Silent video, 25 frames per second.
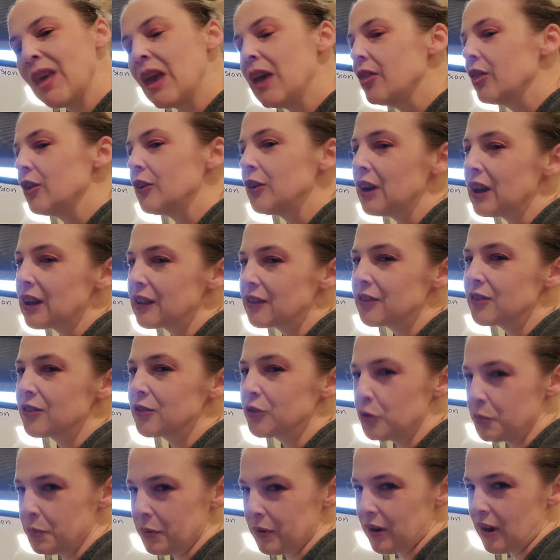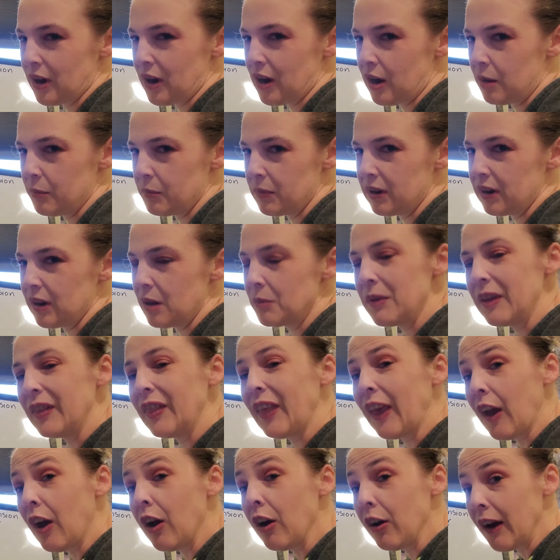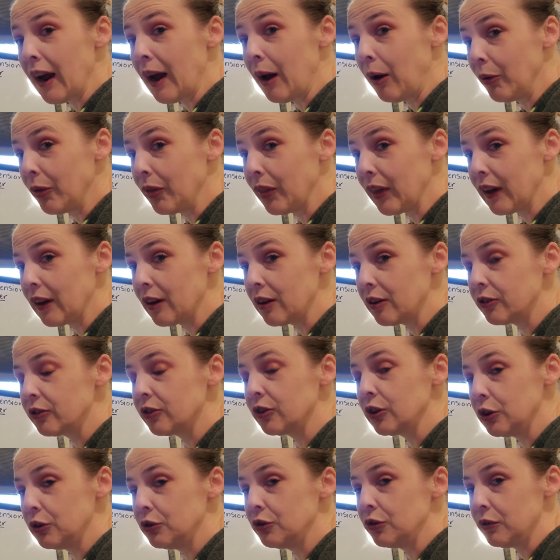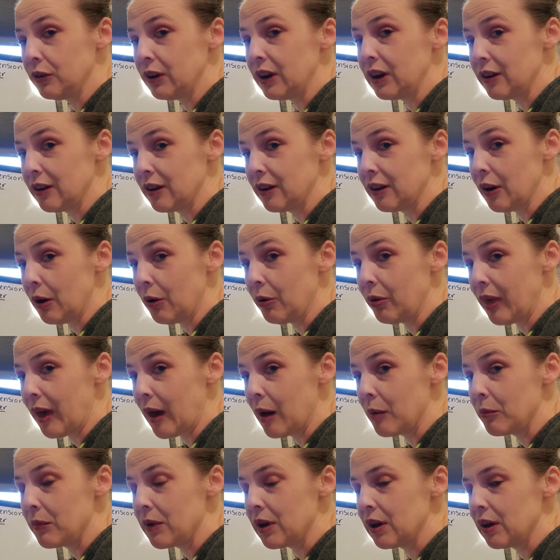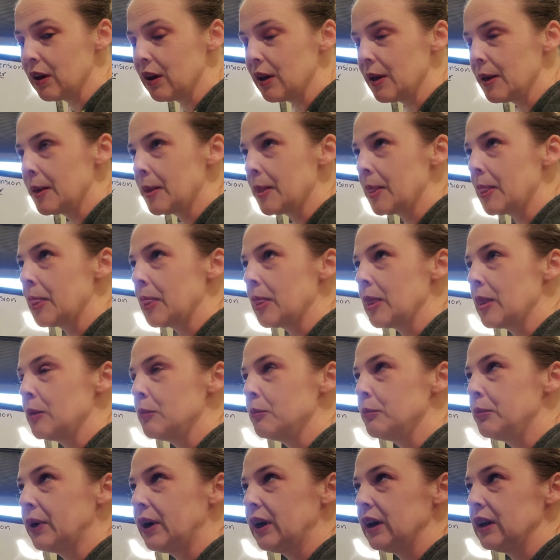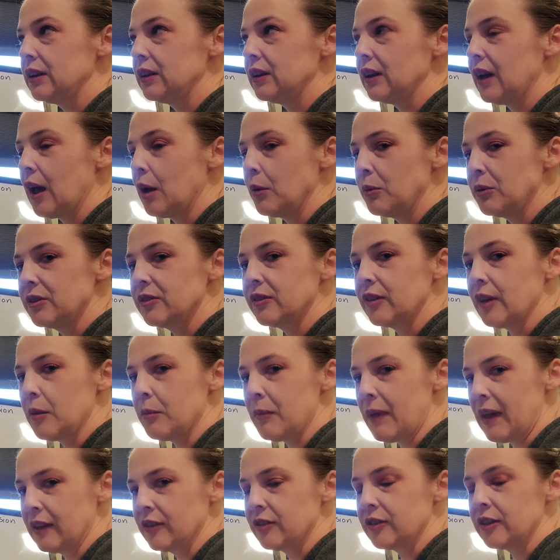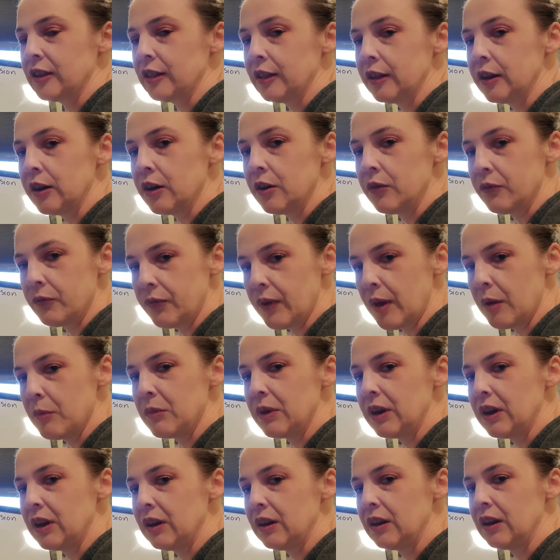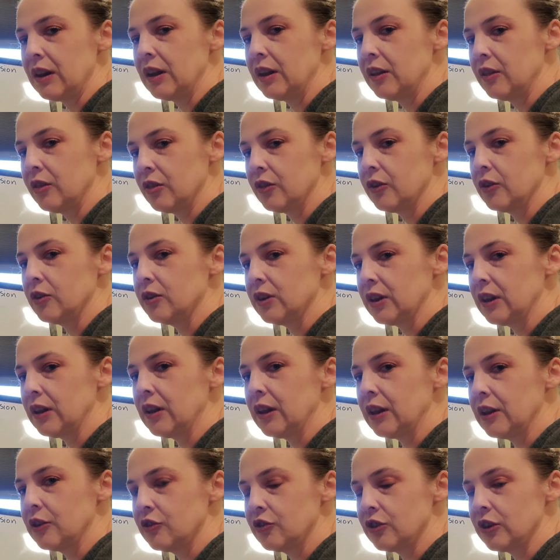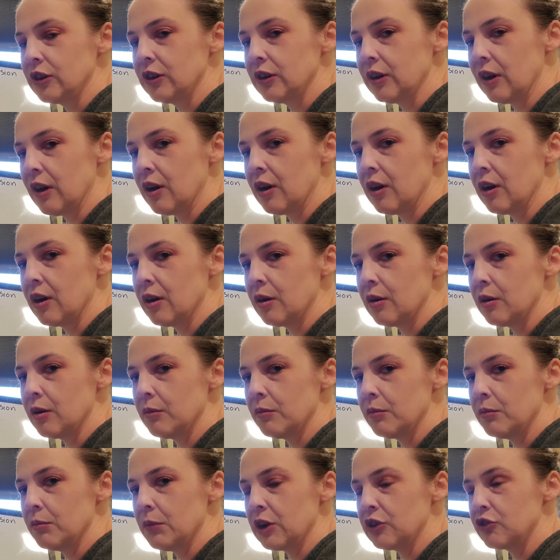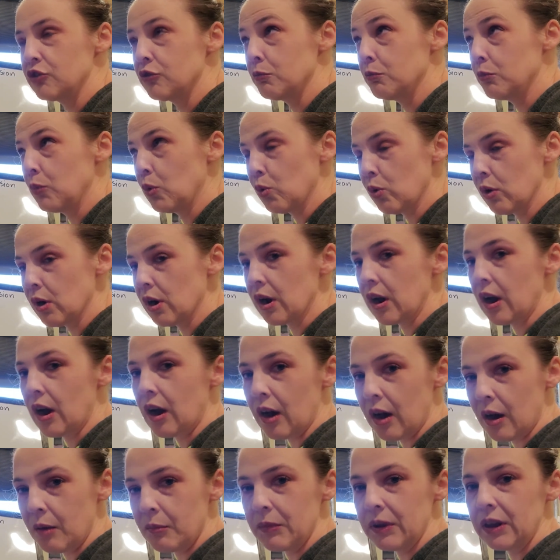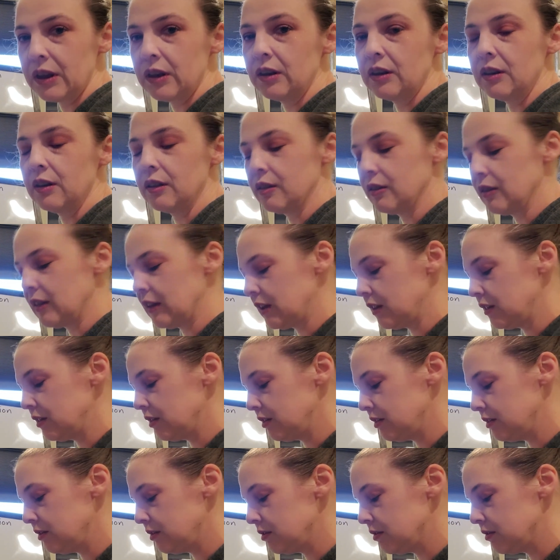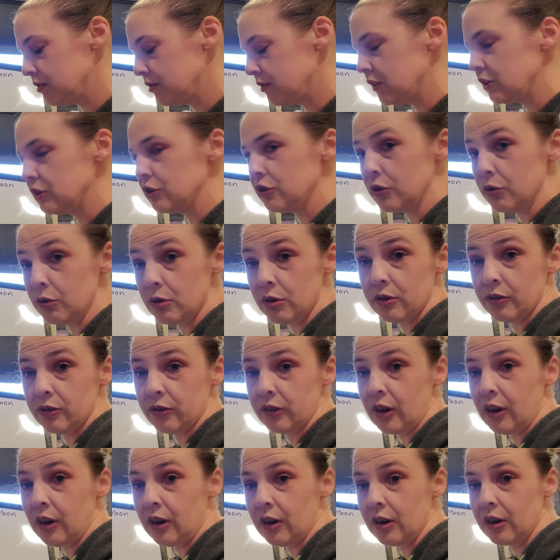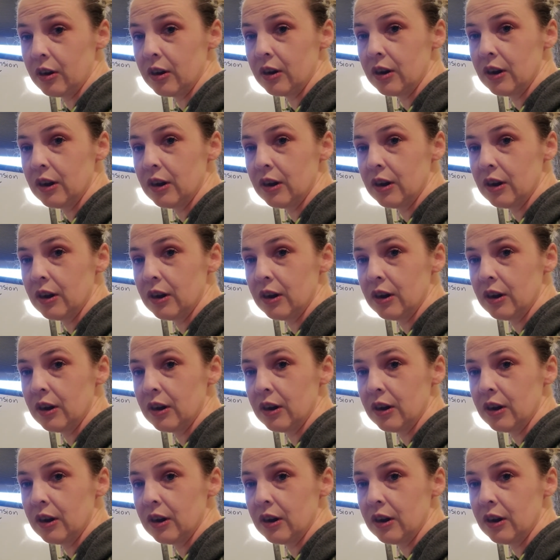they're not super common. I mean, they are out there, so you do need to know them. But I would say masculine and feminine in third declension are much more common than the neuters are.